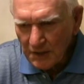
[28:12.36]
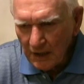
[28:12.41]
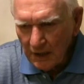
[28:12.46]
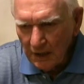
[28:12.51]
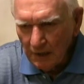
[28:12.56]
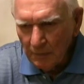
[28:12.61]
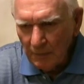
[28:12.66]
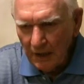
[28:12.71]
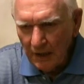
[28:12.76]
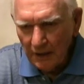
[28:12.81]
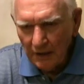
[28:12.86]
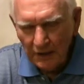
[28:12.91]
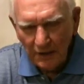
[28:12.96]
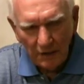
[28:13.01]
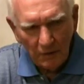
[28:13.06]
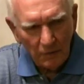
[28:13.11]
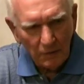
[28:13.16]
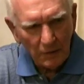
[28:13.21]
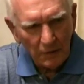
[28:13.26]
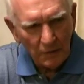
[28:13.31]
see anybody
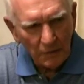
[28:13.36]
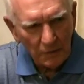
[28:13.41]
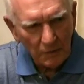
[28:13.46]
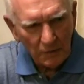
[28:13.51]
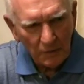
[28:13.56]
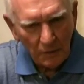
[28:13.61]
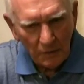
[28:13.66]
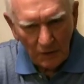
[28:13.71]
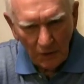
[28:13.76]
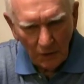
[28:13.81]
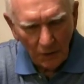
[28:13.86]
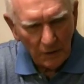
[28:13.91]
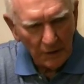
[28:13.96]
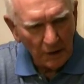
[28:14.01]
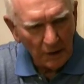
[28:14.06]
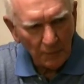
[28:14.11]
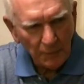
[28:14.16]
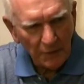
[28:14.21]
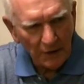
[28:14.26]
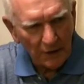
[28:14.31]
till uh, going
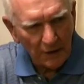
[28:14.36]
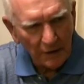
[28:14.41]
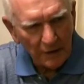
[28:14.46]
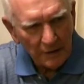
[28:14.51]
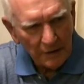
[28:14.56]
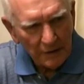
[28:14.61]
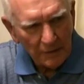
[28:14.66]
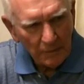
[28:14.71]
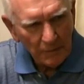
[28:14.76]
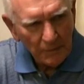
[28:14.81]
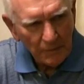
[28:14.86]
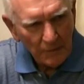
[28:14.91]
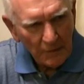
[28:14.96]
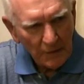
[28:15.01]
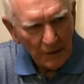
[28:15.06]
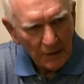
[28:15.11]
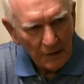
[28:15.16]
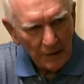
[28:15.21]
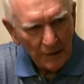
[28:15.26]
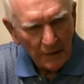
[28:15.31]
up there. Yeah.
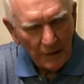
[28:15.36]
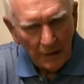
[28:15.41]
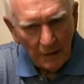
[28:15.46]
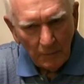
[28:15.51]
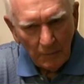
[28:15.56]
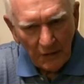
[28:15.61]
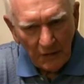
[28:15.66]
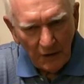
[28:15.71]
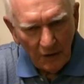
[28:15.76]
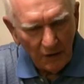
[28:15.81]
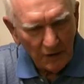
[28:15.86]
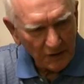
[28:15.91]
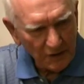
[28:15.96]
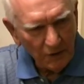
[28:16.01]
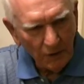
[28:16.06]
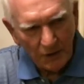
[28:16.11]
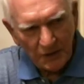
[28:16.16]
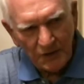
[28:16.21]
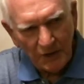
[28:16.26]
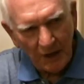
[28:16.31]
Because of
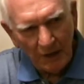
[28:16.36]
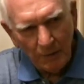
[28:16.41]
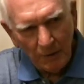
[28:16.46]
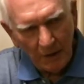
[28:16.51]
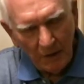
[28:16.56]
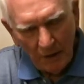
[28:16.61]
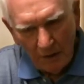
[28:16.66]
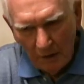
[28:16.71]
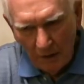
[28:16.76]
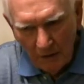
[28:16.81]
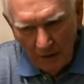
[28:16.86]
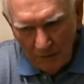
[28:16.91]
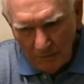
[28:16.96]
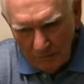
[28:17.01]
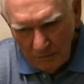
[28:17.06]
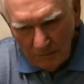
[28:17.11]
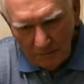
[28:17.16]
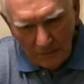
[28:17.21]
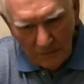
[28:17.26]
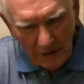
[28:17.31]
course they were all
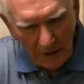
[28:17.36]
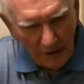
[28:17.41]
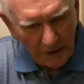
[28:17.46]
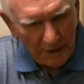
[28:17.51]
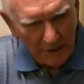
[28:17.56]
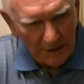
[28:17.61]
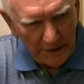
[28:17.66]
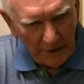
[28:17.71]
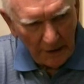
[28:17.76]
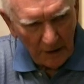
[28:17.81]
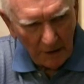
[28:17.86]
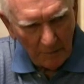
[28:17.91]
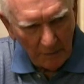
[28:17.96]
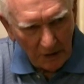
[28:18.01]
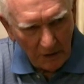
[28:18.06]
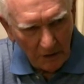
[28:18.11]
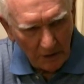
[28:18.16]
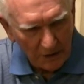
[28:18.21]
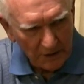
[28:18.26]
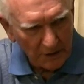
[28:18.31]
hunkered down
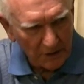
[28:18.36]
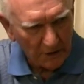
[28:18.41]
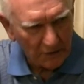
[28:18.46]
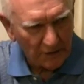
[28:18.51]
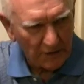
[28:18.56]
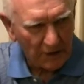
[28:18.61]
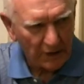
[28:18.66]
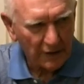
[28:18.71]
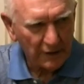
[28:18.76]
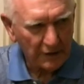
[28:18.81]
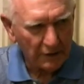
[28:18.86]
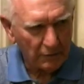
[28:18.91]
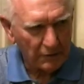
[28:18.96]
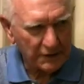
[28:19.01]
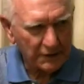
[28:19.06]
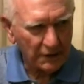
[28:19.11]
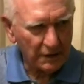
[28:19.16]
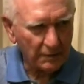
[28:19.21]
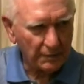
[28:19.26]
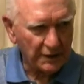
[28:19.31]
because of the fire that
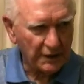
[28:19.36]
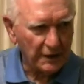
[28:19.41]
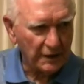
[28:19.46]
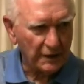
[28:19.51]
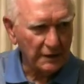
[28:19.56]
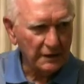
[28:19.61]
was coming in.